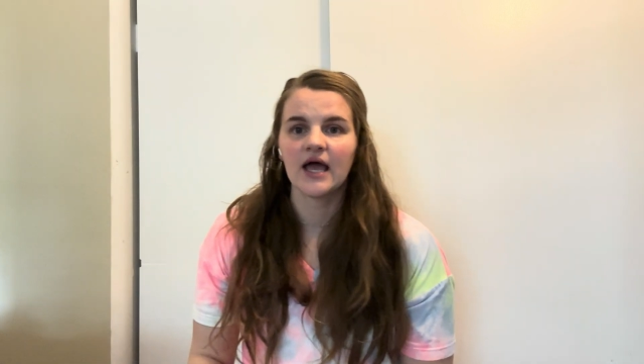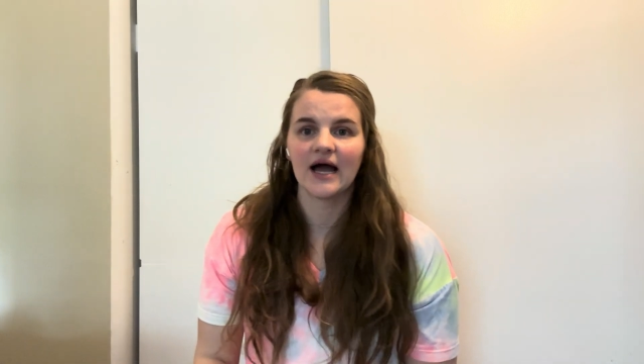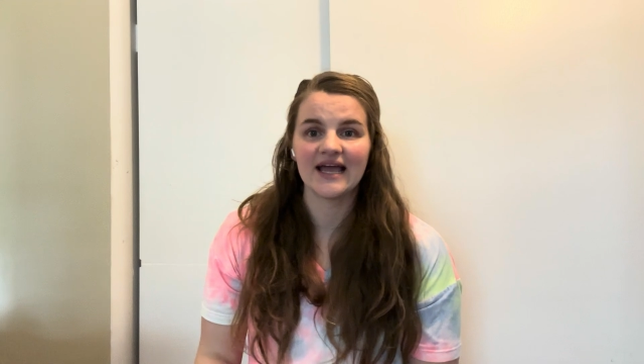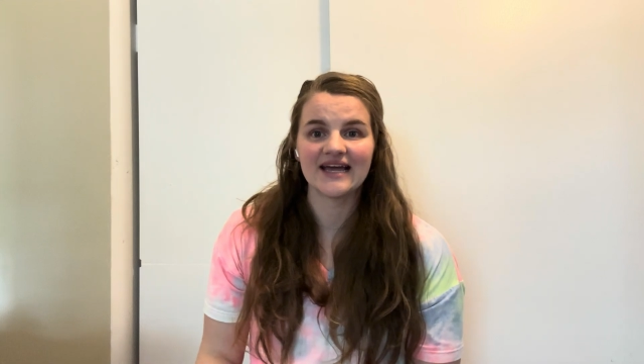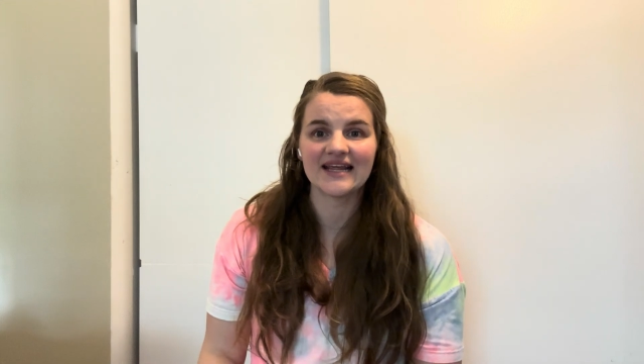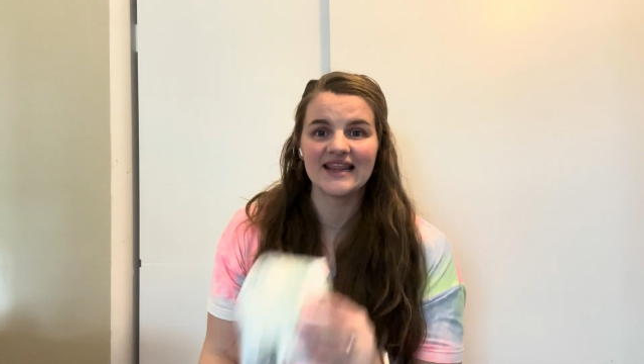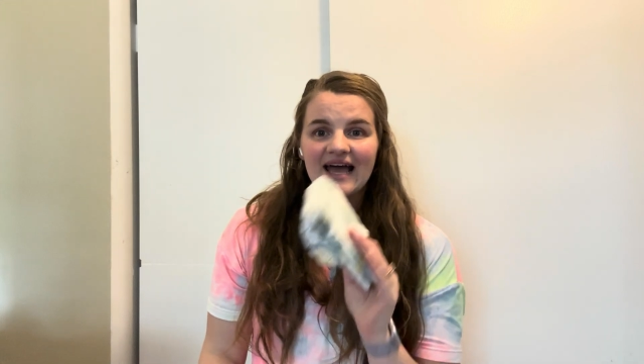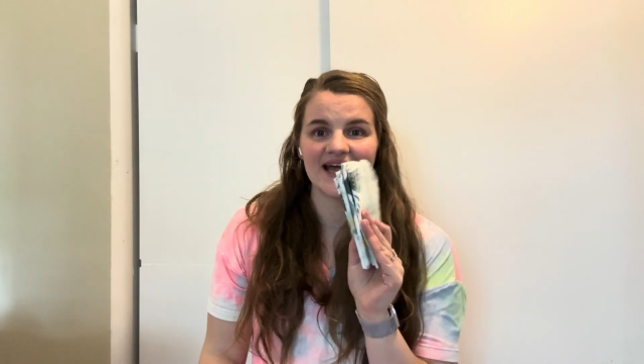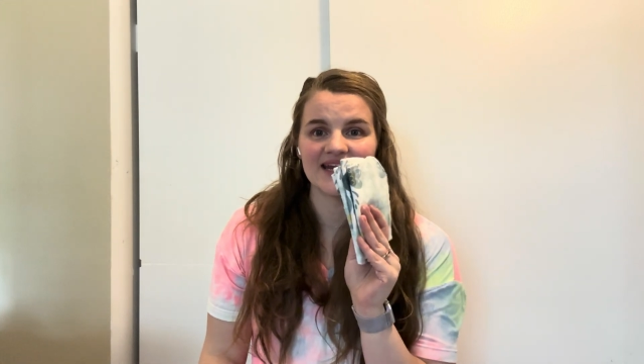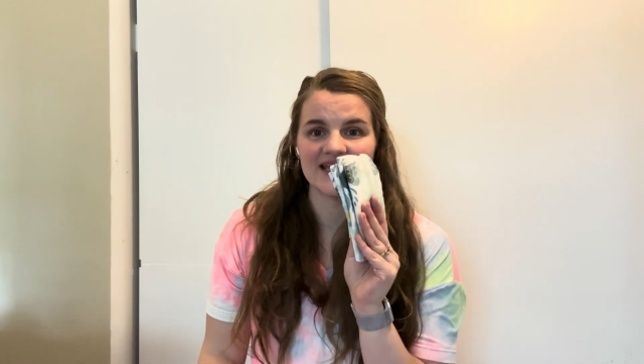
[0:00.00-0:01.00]
and
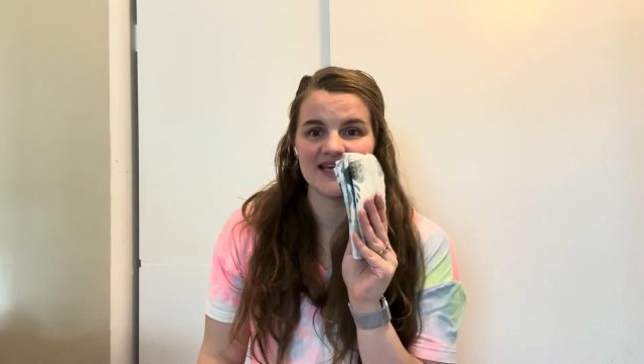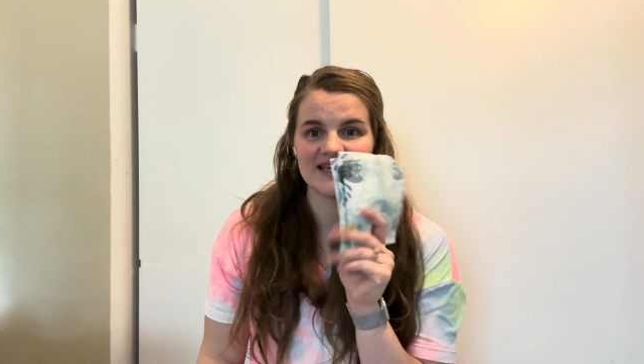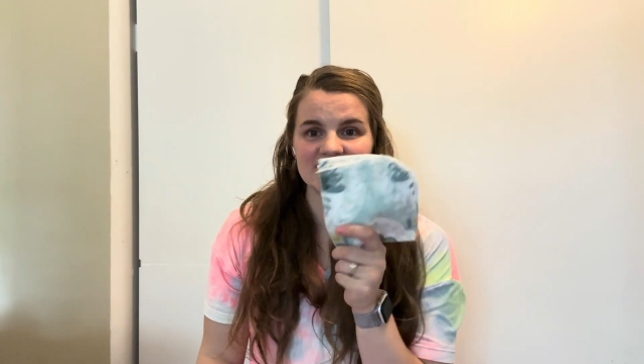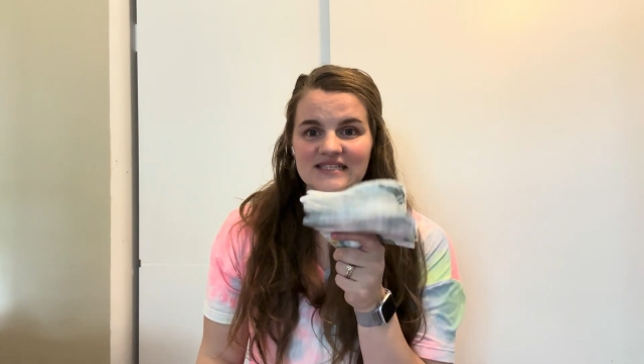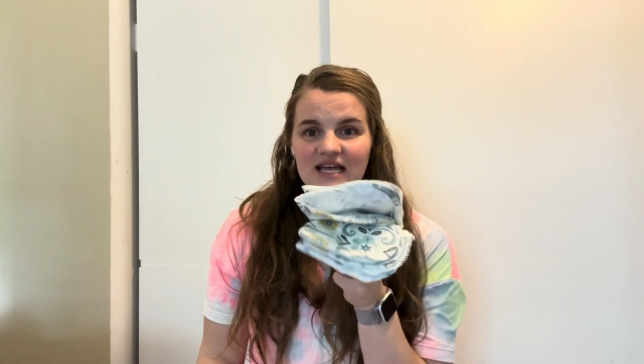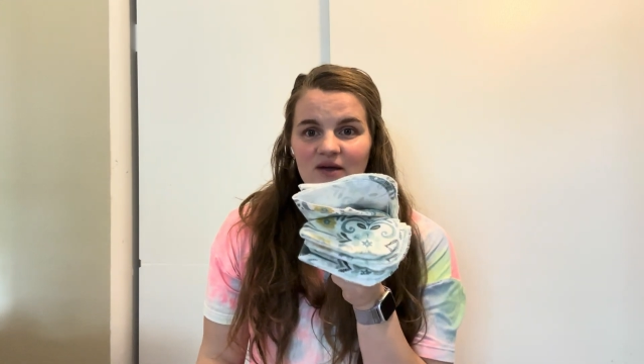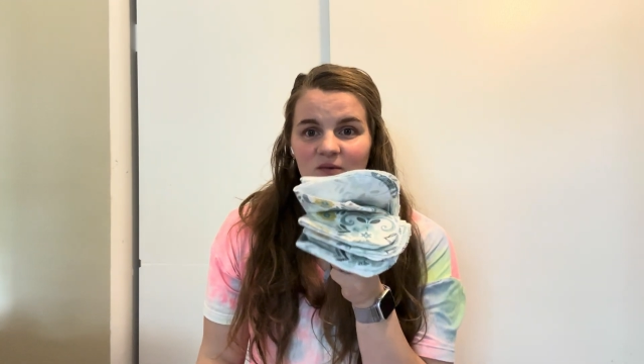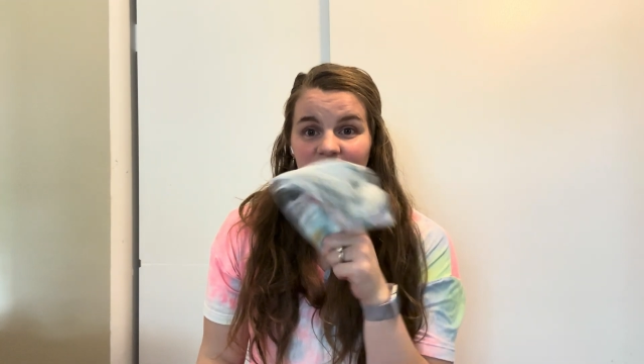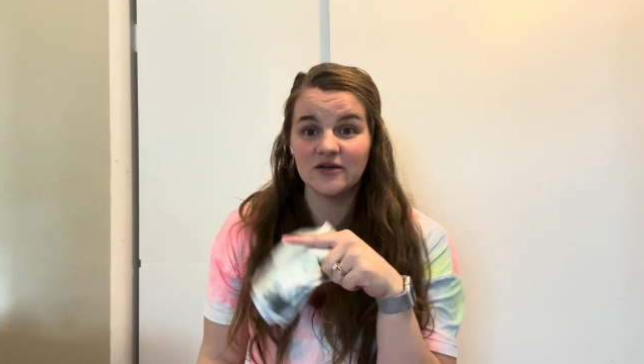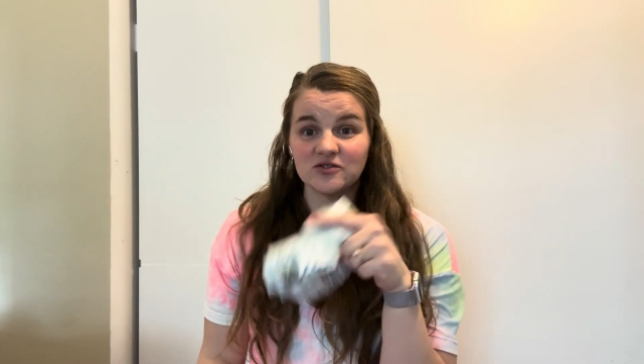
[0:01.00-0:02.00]
that is
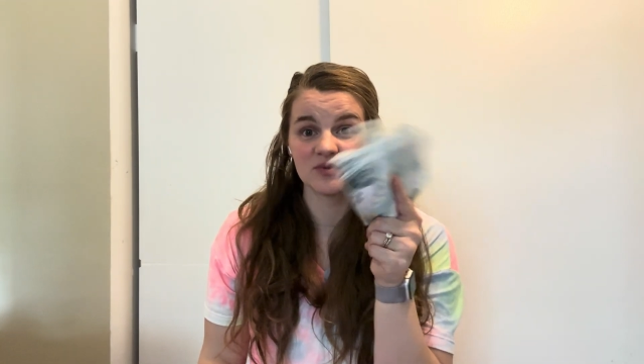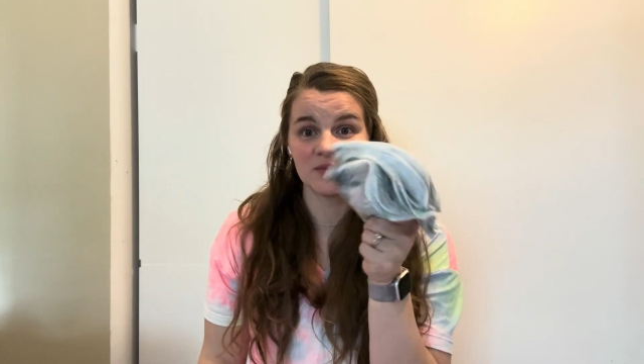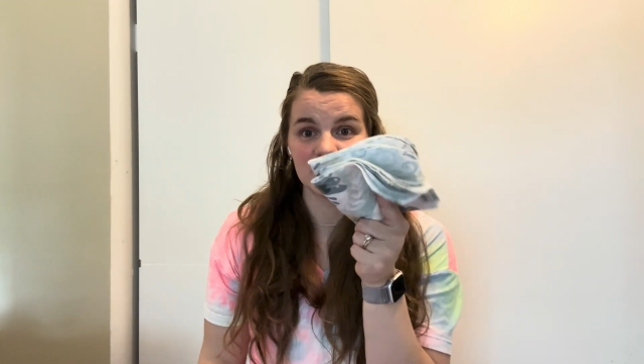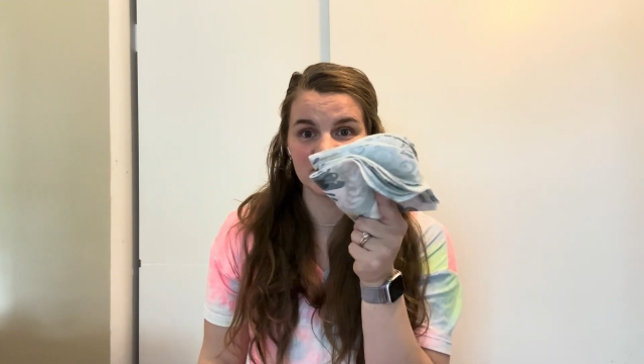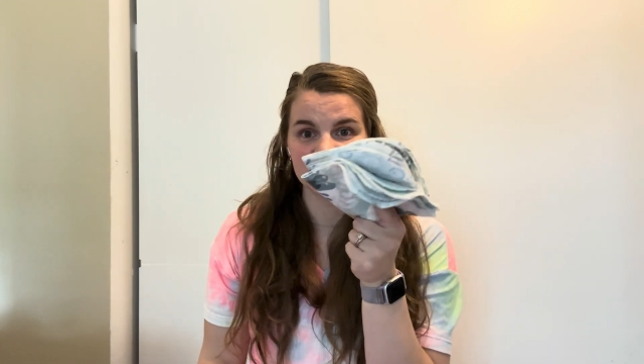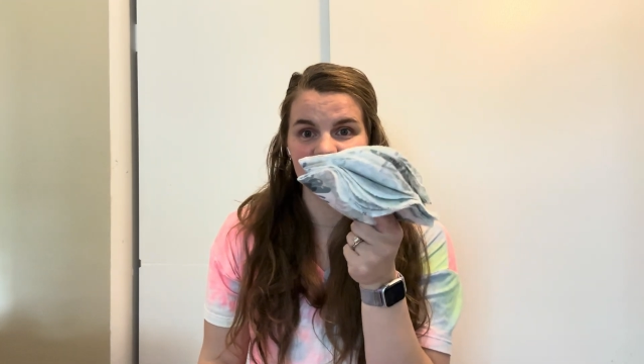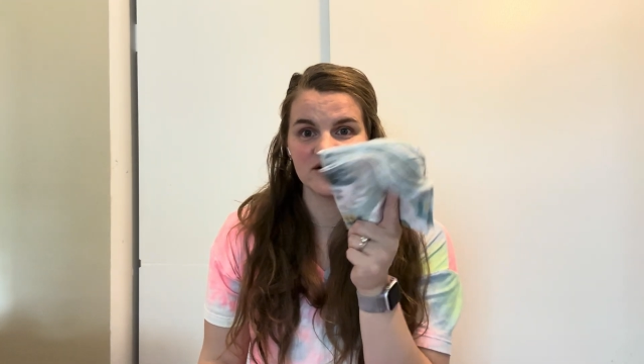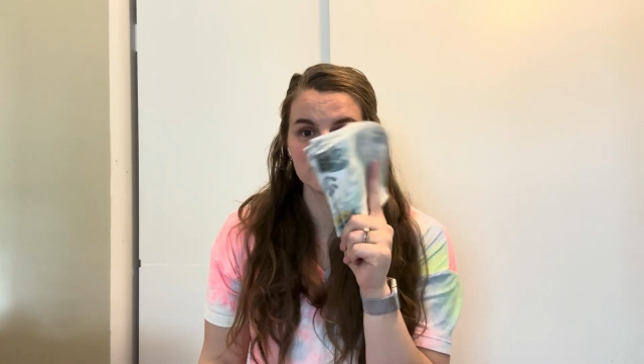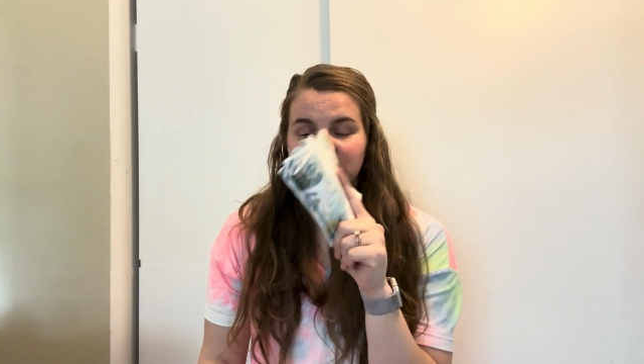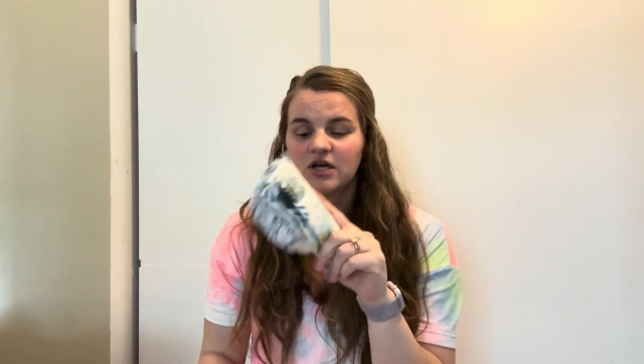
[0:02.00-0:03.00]
reusable paper towels.